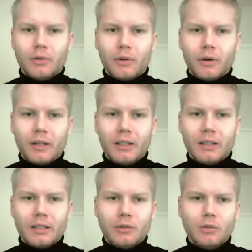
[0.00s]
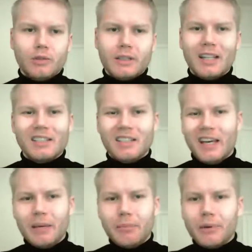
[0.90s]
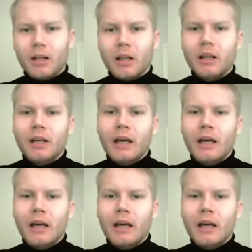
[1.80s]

forty-two cents in April,